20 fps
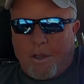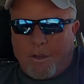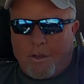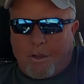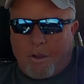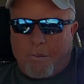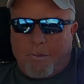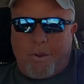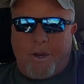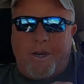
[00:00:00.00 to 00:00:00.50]
It's
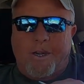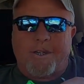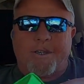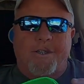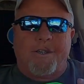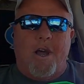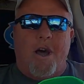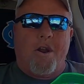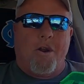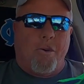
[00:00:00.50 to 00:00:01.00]
gonna be this
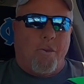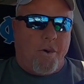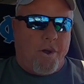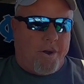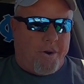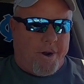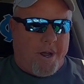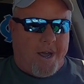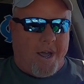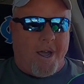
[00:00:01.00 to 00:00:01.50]
solder
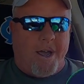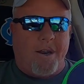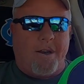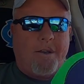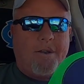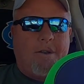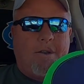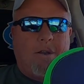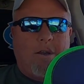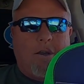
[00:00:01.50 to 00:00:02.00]
weld hat
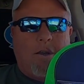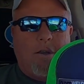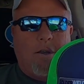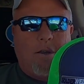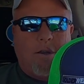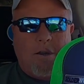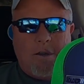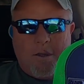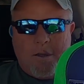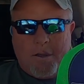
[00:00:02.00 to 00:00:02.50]

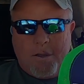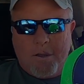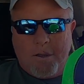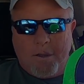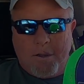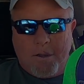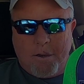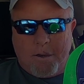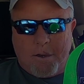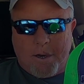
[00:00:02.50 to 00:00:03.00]

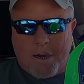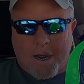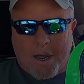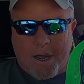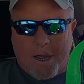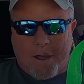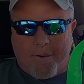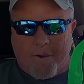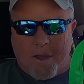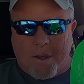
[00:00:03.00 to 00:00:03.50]
that I
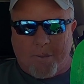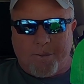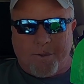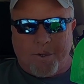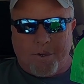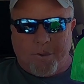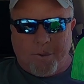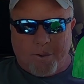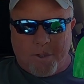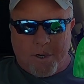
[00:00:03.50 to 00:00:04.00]
have
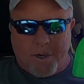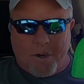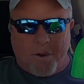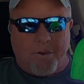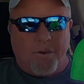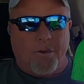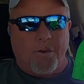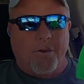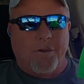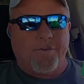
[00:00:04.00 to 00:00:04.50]
absolutely no
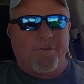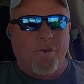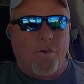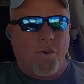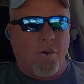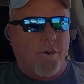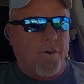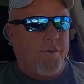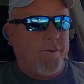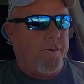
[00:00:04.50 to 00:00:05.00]
use
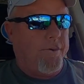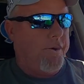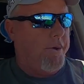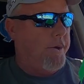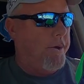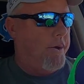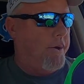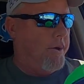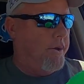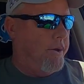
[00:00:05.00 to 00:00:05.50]
for.
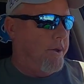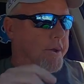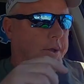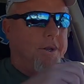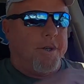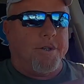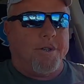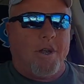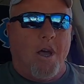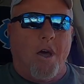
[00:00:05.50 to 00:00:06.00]

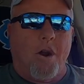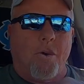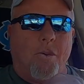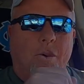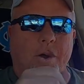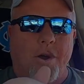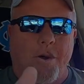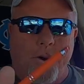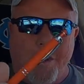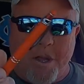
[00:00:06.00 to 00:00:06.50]
This solder
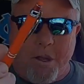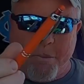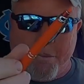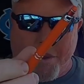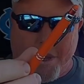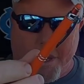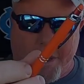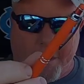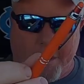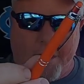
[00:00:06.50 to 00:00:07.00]
weld ink
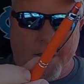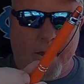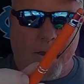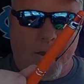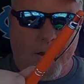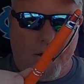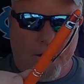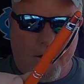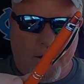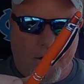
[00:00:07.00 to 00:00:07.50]
pen
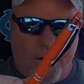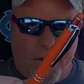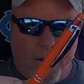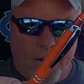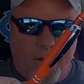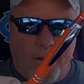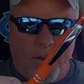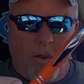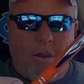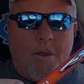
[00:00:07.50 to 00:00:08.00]

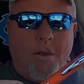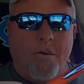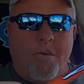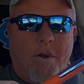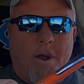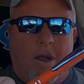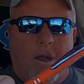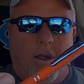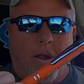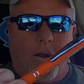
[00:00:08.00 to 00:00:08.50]

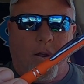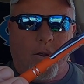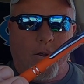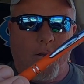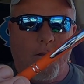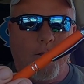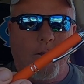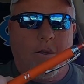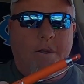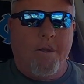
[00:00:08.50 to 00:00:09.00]
right here,
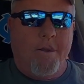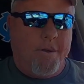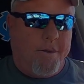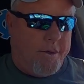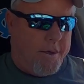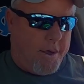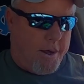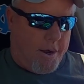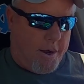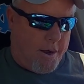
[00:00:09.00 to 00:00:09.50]

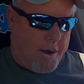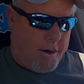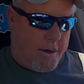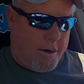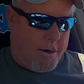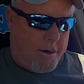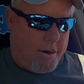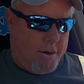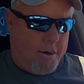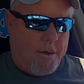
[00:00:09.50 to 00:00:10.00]

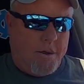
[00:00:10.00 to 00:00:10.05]
and